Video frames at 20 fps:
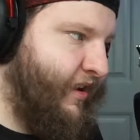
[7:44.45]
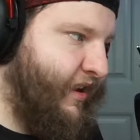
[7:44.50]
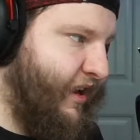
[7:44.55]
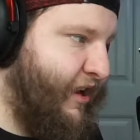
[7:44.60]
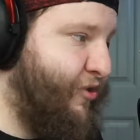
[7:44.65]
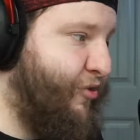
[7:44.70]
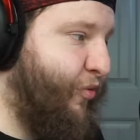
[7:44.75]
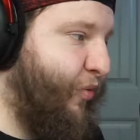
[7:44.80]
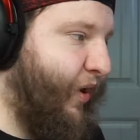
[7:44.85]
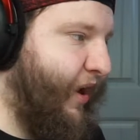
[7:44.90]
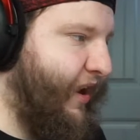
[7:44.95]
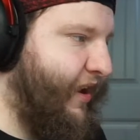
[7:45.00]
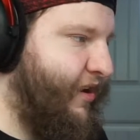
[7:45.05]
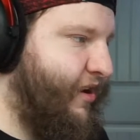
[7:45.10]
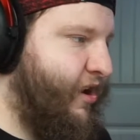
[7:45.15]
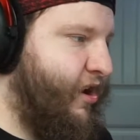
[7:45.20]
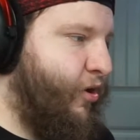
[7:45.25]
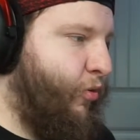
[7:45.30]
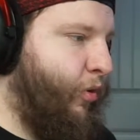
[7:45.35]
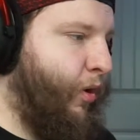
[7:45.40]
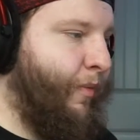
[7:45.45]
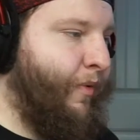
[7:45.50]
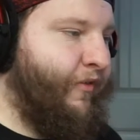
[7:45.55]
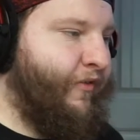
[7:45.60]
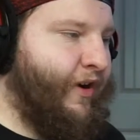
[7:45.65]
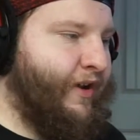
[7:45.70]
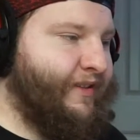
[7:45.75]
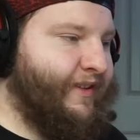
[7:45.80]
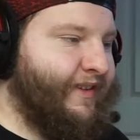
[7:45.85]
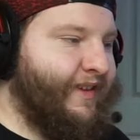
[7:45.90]
Either way, we'll move
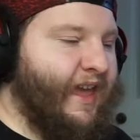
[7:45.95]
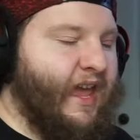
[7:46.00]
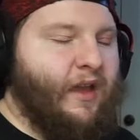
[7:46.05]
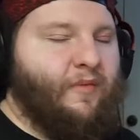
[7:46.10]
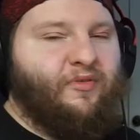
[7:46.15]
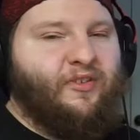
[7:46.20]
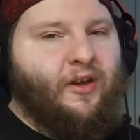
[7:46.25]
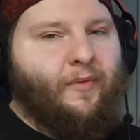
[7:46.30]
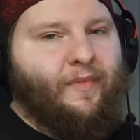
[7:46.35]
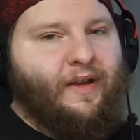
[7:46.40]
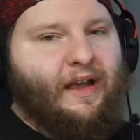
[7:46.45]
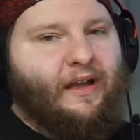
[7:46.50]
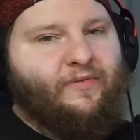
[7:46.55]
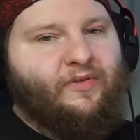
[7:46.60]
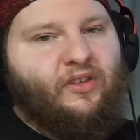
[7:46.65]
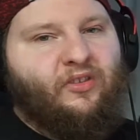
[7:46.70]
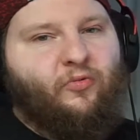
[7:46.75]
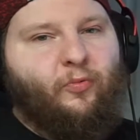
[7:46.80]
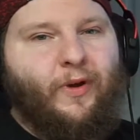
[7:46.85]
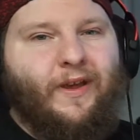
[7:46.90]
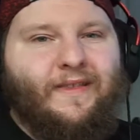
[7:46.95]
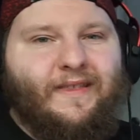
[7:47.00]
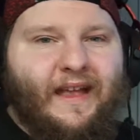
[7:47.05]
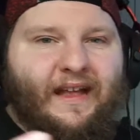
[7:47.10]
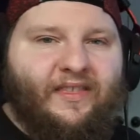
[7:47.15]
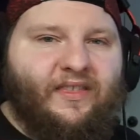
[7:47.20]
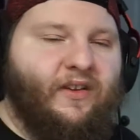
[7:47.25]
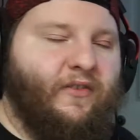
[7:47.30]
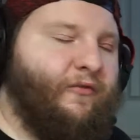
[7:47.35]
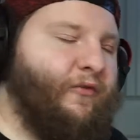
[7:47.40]
on to games coming out this week.
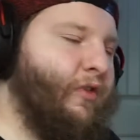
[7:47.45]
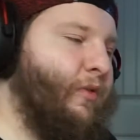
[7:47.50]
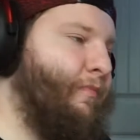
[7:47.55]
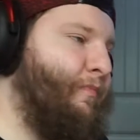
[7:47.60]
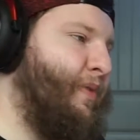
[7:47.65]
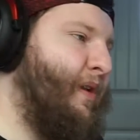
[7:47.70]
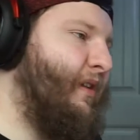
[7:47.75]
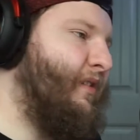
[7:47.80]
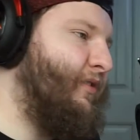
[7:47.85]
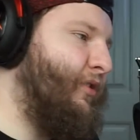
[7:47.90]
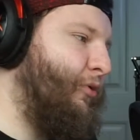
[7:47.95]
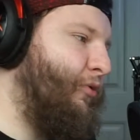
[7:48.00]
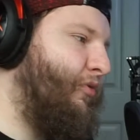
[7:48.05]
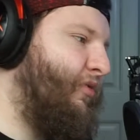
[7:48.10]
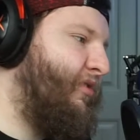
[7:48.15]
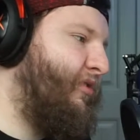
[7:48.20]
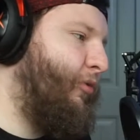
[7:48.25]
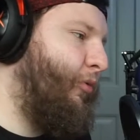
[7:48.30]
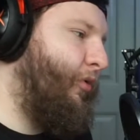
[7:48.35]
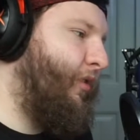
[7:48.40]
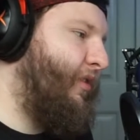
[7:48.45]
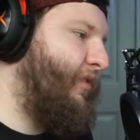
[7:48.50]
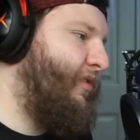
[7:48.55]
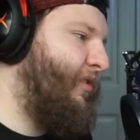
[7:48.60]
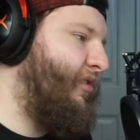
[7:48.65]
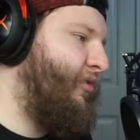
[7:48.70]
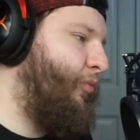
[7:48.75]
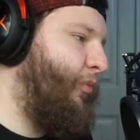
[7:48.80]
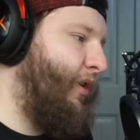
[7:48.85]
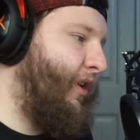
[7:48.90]
That's it for the big news stories
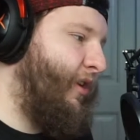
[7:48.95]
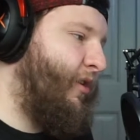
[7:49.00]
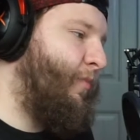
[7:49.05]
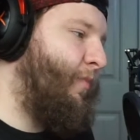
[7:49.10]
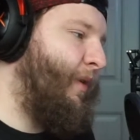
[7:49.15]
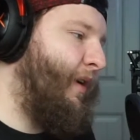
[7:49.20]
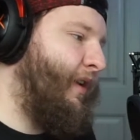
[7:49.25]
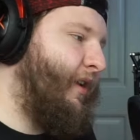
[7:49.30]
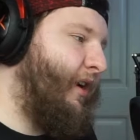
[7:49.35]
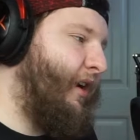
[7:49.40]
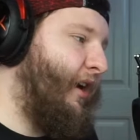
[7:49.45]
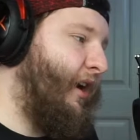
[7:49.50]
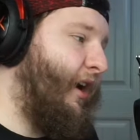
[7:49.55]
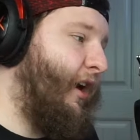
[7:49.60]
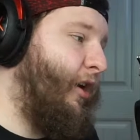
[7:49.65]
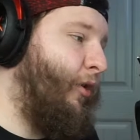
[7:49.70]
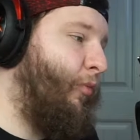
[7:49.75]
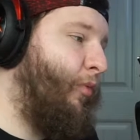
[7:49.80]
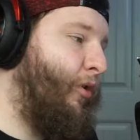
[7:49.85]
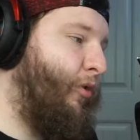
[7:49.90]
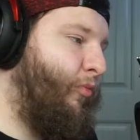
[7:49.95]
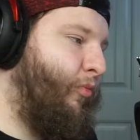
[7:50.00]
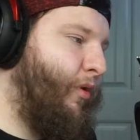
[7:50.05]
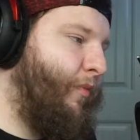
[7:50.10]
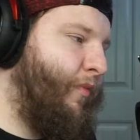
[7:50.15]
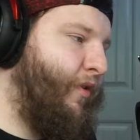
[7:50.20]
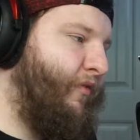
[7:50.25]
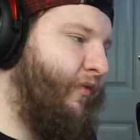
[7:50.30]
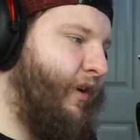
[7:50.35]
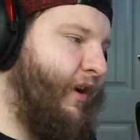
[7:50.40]
this week, but we'll
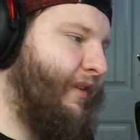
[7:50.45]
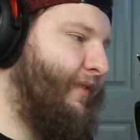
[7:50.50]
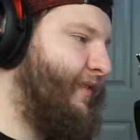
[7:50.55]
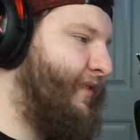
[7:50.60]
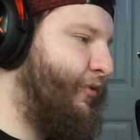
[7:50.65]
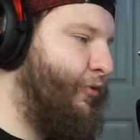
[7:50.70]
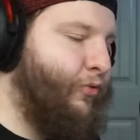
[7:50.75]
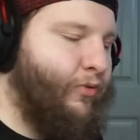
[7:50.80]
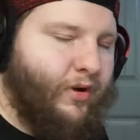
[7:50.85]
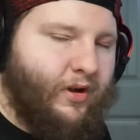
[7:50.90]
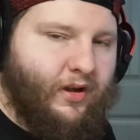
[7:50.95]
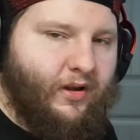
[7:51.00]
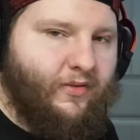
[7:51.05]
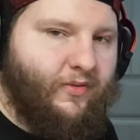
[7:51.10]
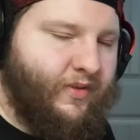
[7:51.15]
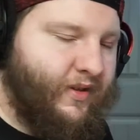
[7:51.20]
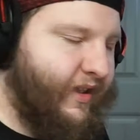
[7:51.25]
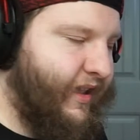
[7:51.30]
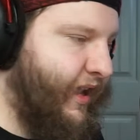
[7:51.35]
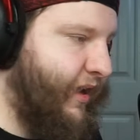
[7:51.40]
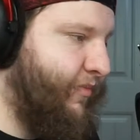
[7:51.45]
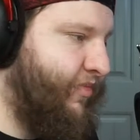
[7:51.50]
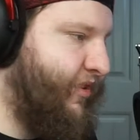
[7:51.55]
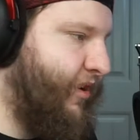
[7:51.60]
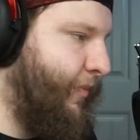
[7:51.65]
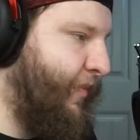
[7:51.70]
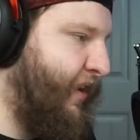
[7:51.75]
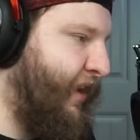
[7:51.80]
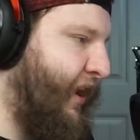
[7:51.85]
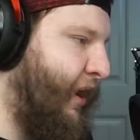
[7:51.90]
move on to the games
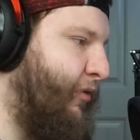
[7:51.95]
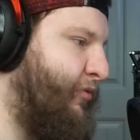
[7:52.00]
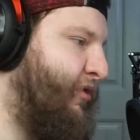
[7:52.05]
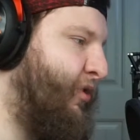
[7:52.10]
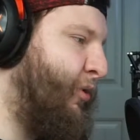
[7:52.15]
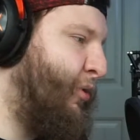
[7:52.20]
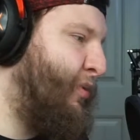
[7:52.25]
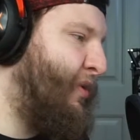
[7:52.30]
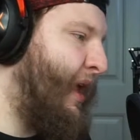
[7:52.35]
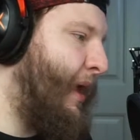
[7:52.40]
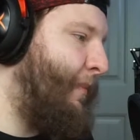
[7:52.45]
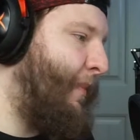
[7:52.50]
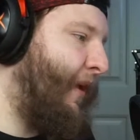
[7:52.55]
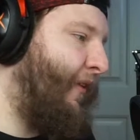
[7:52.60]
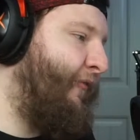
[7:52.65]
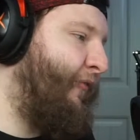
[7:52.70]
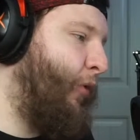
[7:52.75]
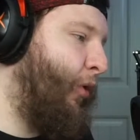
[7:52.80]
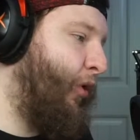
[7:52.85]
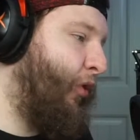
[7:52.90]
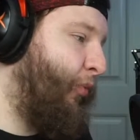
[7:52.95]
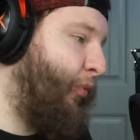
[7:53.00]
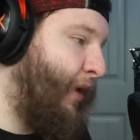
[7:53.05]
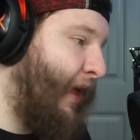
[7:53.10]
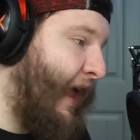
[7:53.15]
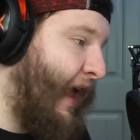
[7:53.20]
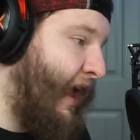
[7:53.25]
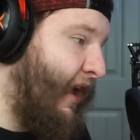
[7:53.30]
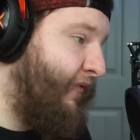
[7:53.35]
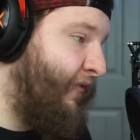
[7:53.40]
coming out. Tuesday, May 4th, we
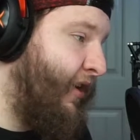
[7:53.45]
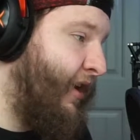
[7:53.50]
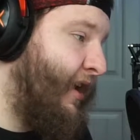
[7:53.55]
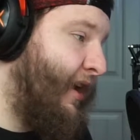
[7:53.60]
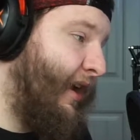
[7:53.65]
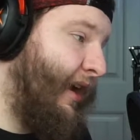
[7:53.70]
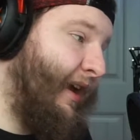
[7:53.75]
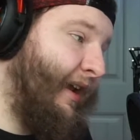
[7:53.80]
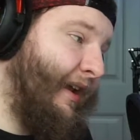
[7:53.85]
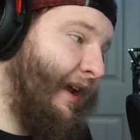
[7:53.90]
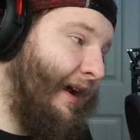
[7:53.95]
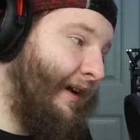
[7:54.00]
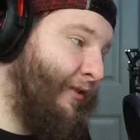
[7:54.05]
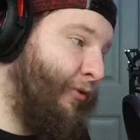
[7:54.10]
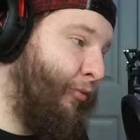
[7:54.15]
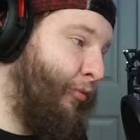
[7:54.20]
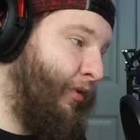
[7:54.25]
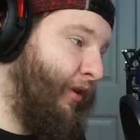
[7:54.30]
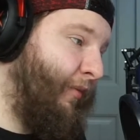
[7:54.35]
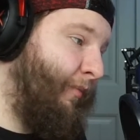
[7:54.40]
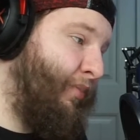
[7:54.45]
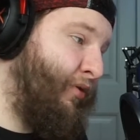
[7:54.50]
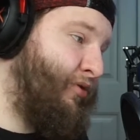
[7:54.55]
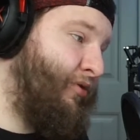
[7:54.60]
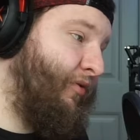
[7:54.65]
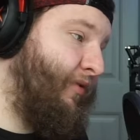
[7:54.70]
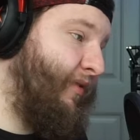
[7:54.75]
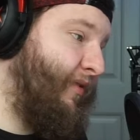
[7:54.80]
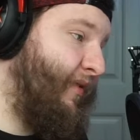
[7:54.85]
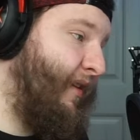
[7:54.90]
have, and I don't want to
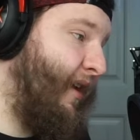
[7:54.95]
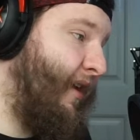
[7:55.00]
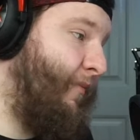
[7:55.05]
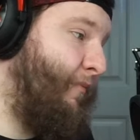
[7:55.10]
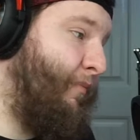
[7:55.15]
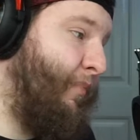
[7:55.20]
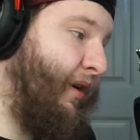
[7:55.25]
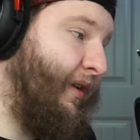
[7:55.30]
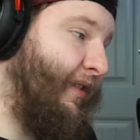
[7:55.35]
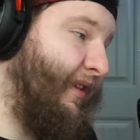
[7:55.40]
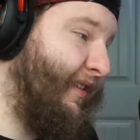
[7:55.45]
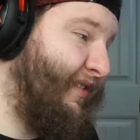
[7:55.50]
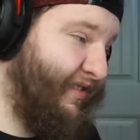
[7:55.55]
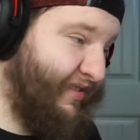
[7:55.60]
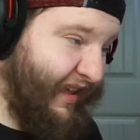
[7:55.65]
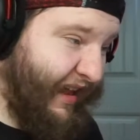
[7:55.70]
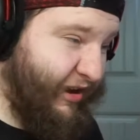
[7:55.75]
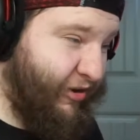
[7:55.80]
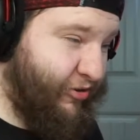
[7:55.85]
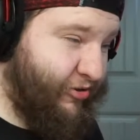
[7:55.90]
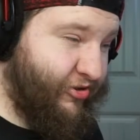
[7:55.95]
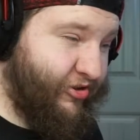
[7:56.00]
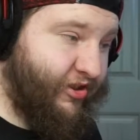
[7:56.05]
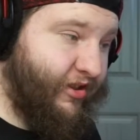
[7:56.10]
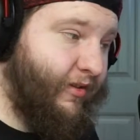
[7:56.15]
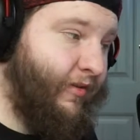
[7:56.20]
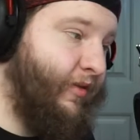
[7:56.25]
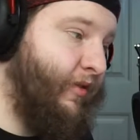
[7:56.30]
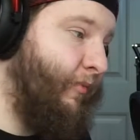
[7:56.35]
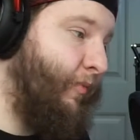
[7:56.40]
butcher this name, but
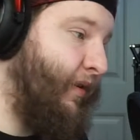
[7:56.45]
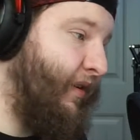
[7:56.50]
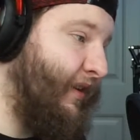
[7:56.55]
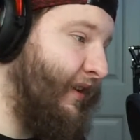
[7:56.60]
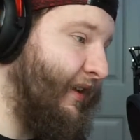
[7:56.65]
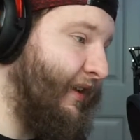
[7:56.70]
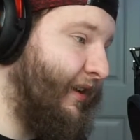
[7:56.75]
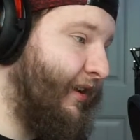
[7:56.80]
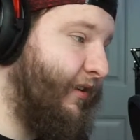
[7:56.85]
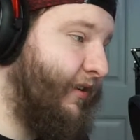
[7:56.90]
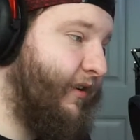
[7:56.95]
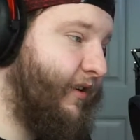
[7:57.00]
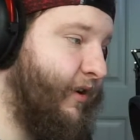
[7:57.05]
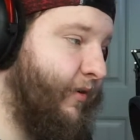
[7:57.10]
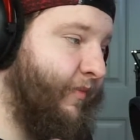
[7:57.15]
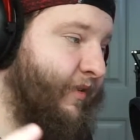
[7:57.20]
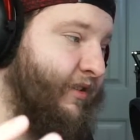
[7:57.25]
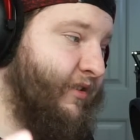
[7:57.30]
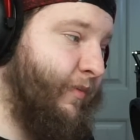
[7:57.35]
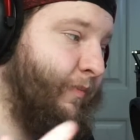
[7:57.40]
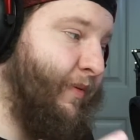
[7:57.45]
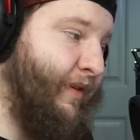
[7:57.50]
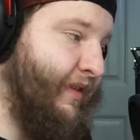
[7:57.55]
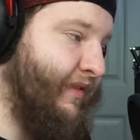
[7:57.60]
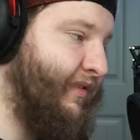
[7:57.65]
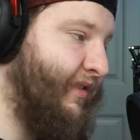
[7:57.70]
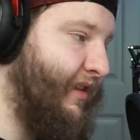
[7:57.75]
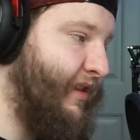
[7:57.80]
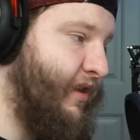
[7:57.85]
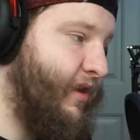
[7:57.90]
Serge the Beginning coming to
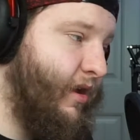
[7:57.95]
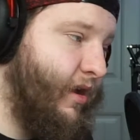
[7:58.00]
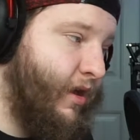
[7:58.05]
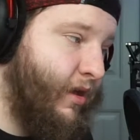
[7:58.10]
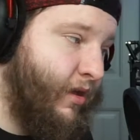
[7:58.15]
PC.